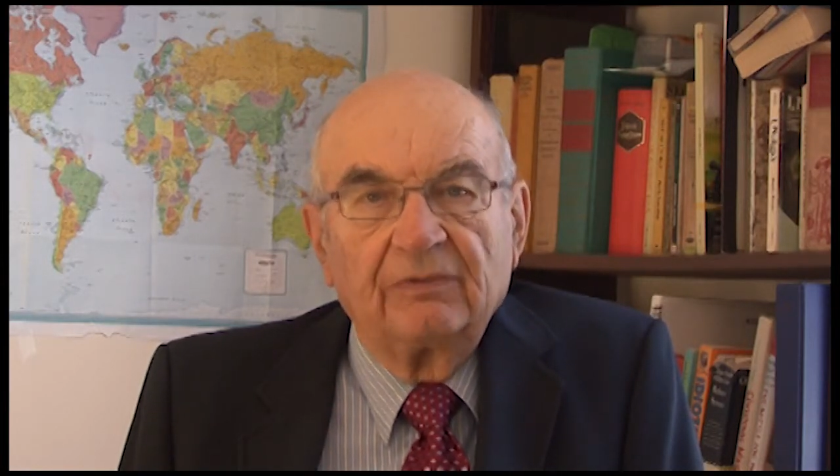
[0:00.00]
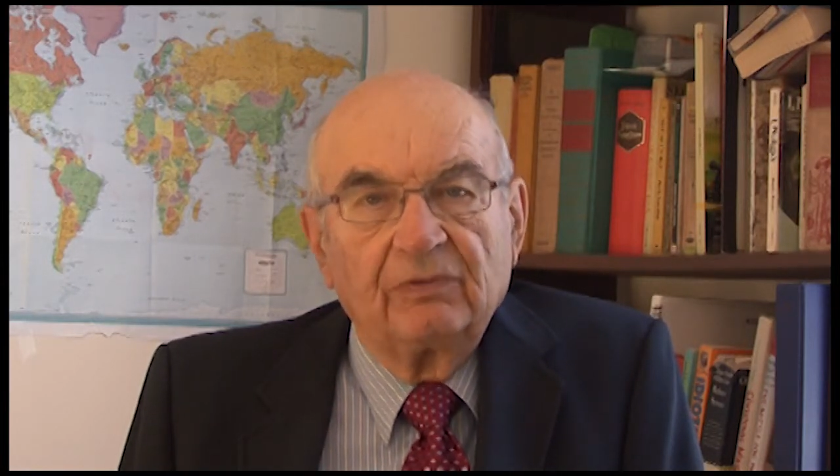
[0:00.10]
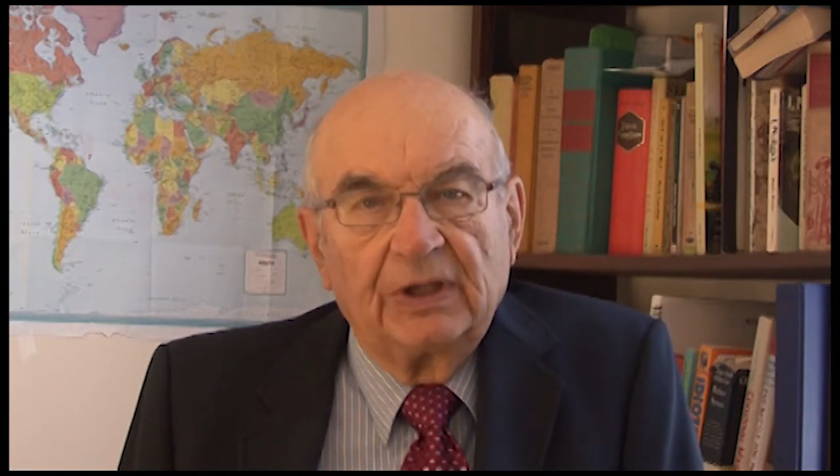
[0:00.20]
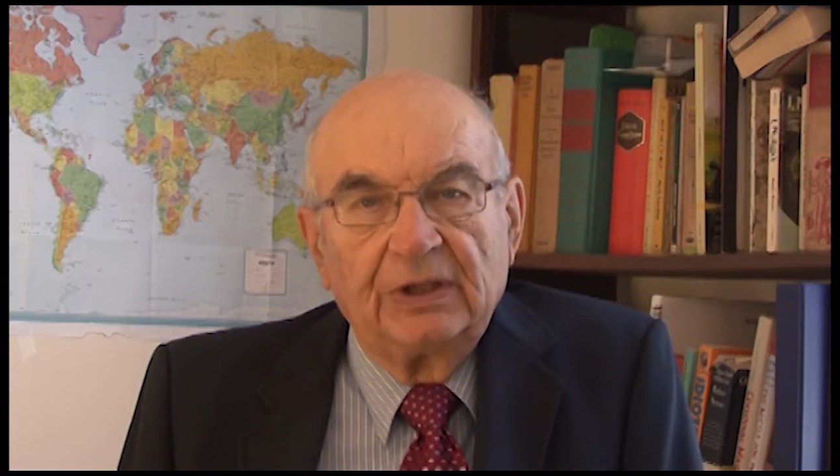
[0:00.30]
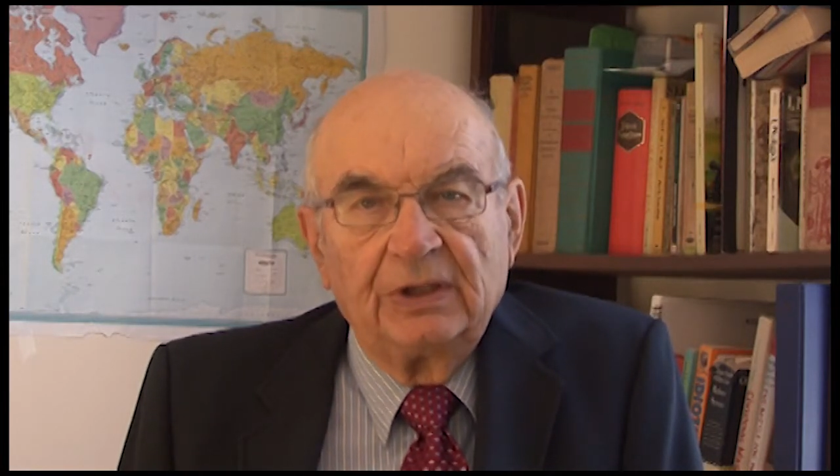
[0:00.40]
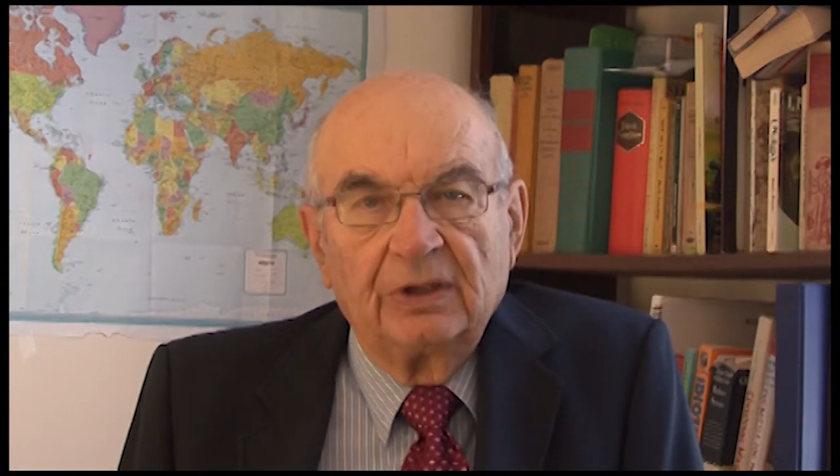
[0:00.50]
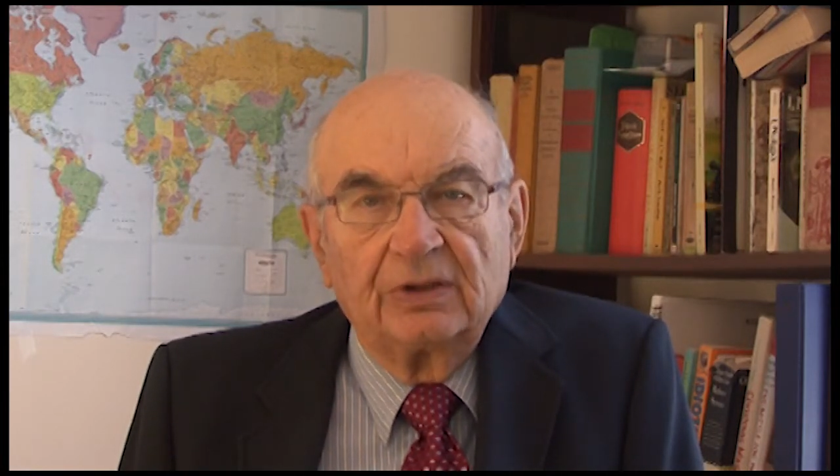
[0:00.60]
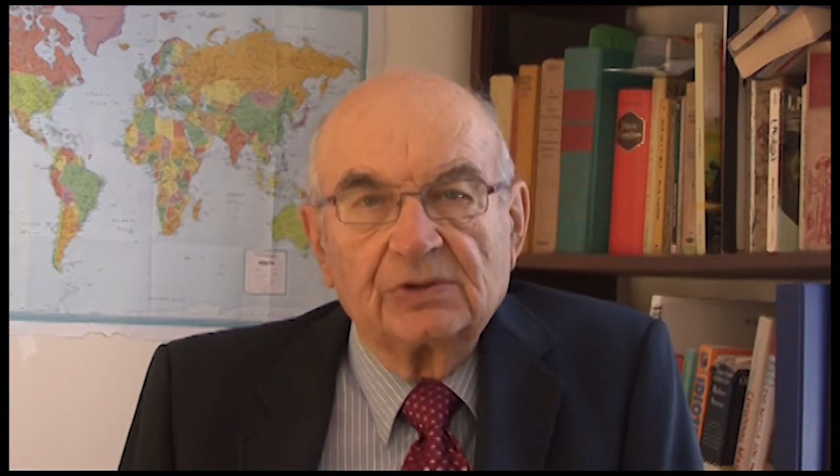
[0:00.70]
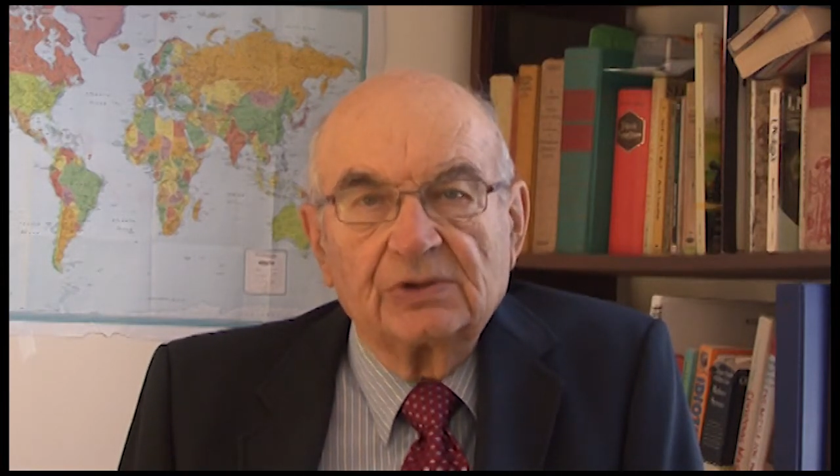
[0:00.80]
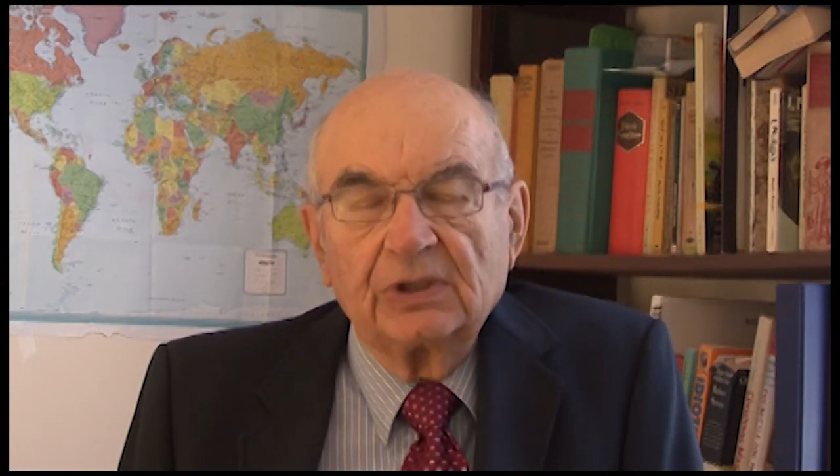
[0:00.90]
of late
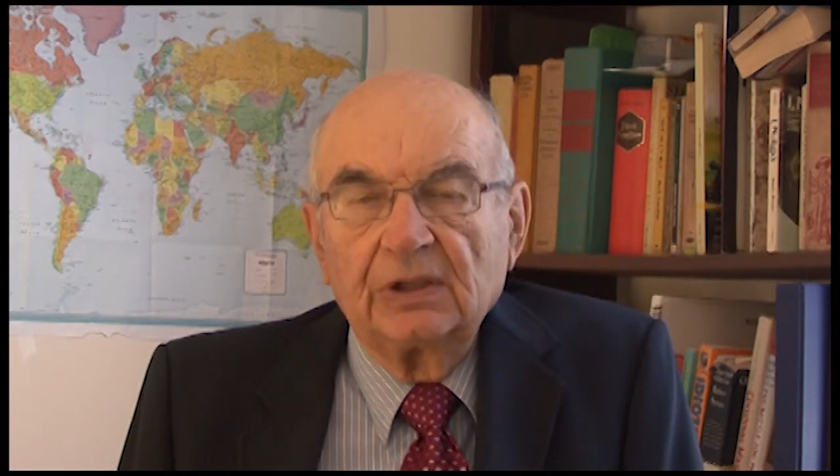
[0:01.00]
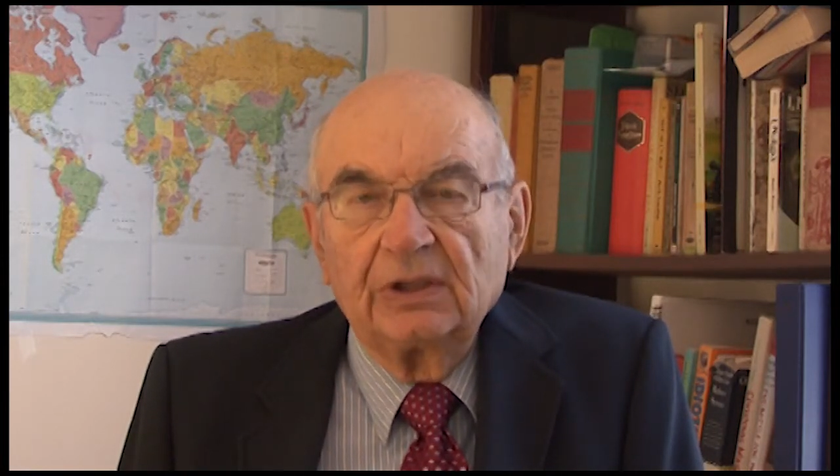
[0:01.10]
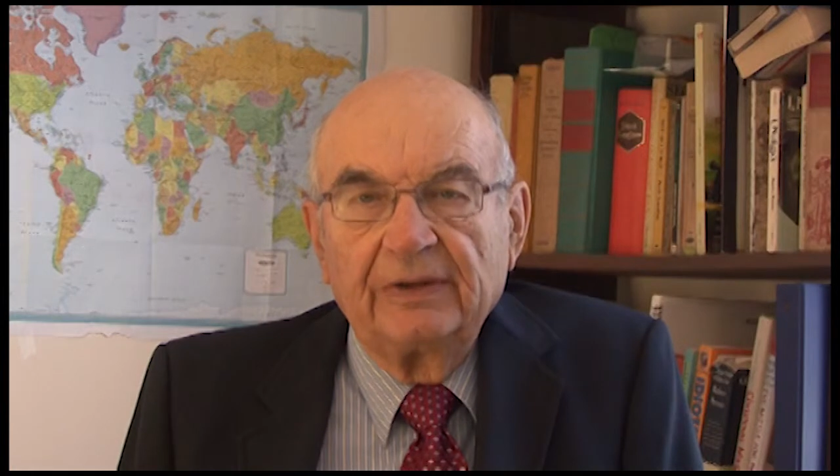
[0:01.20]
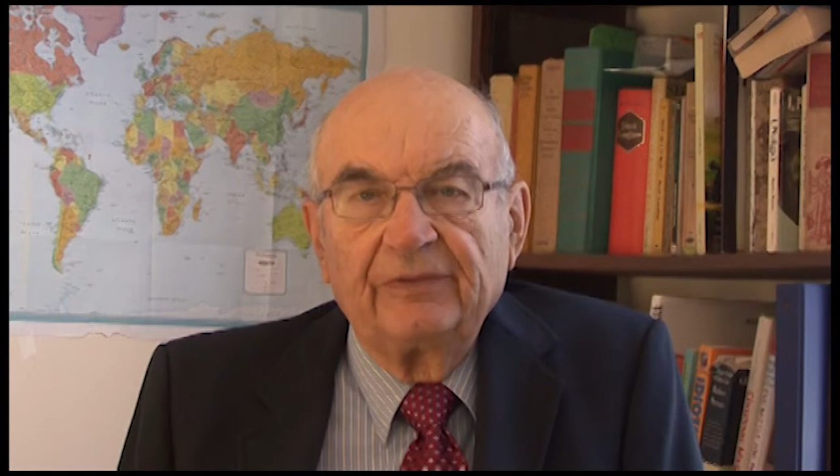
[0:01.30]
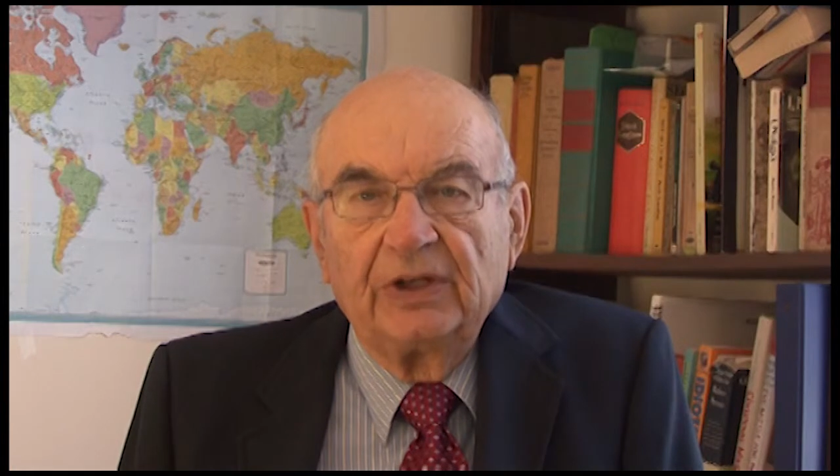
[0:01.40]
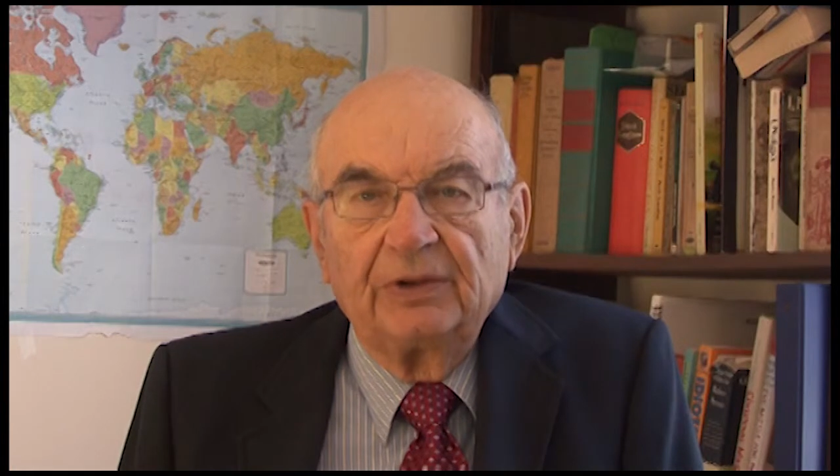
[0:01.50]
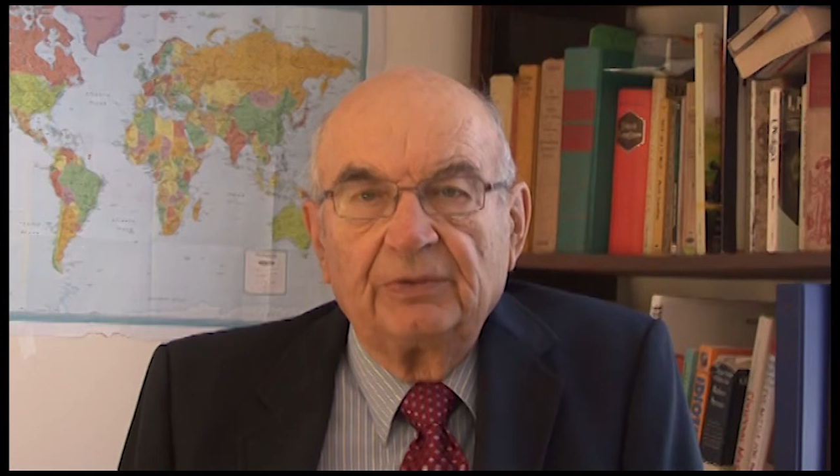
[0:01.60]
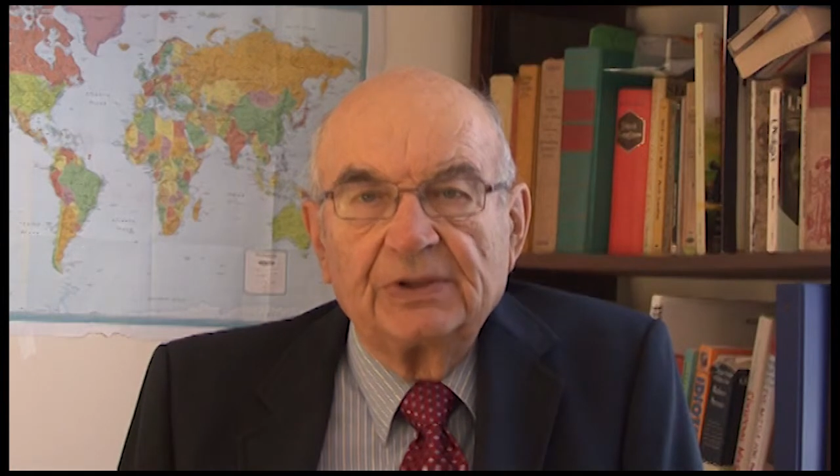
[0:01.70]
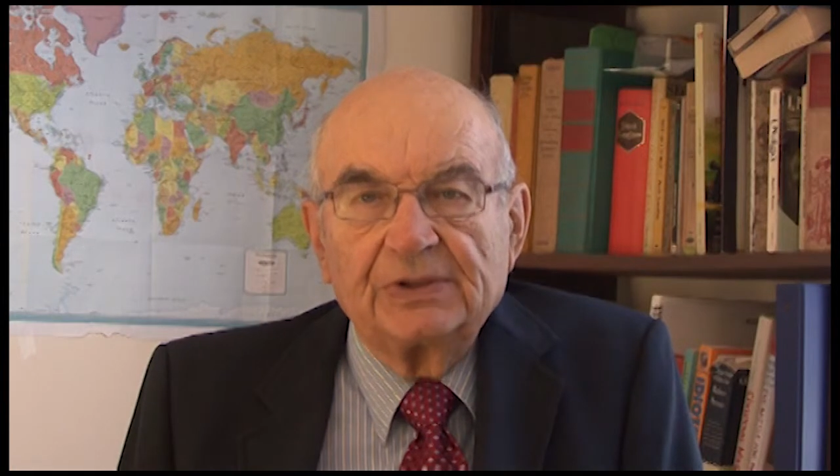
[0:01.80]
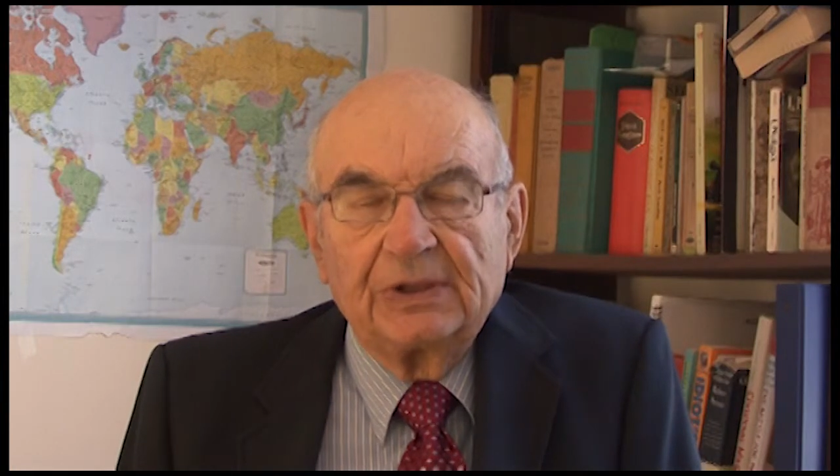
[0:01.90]
years living
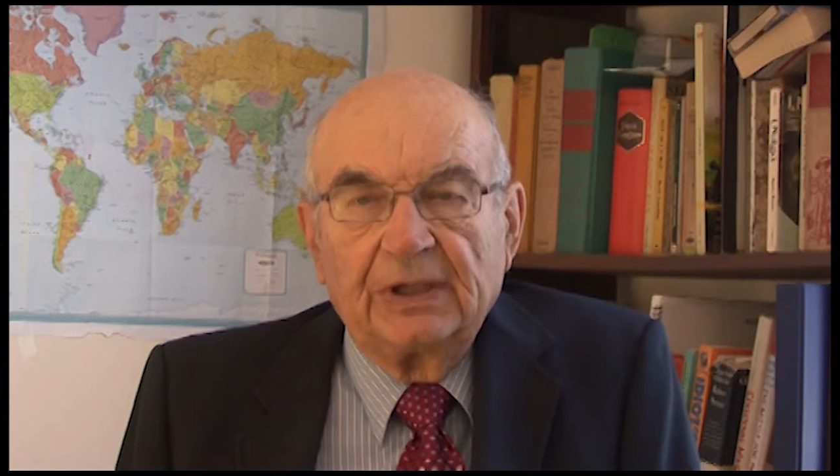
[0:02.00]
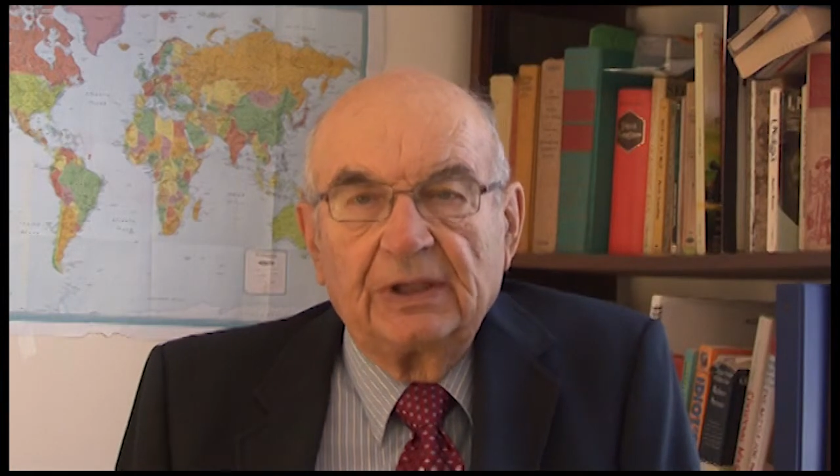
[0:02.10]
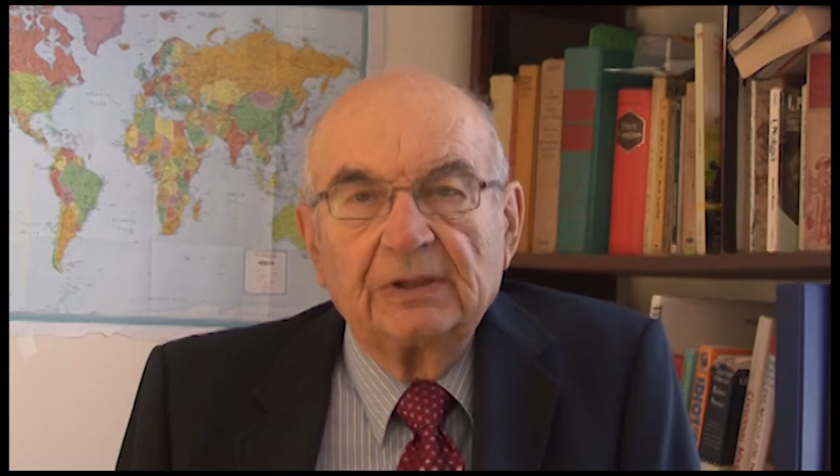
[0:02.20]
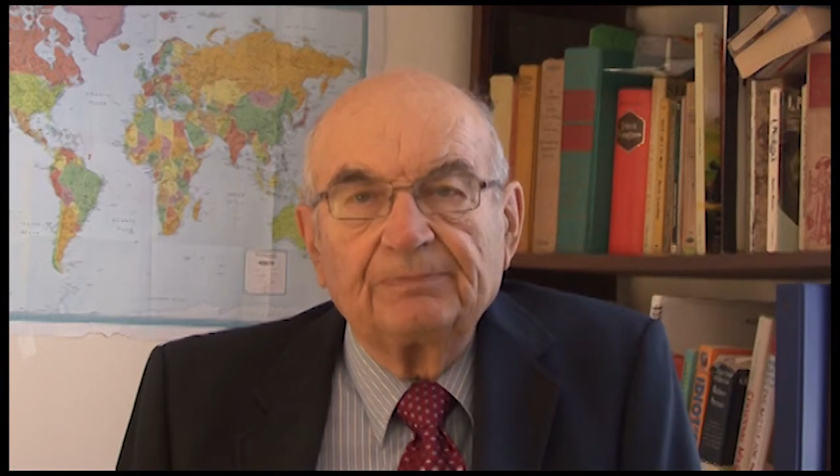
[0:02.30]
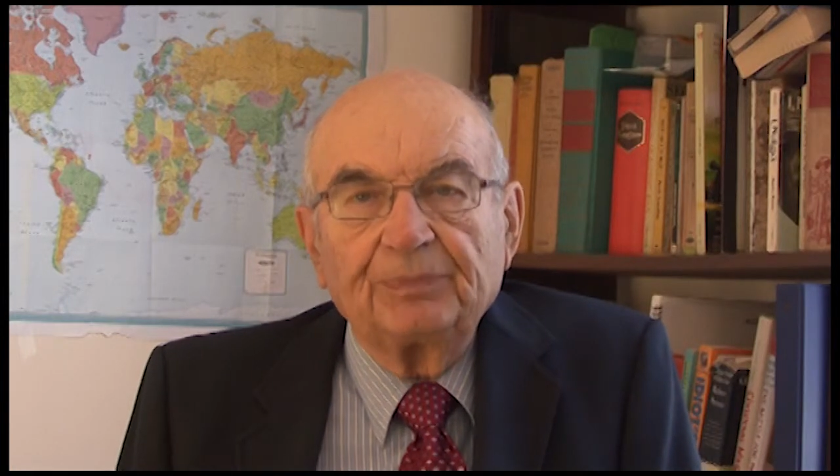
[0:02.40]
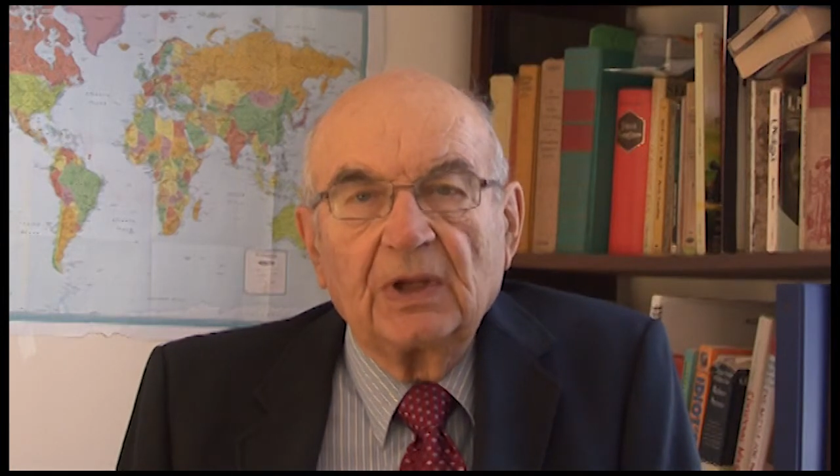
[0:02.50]
in Racine.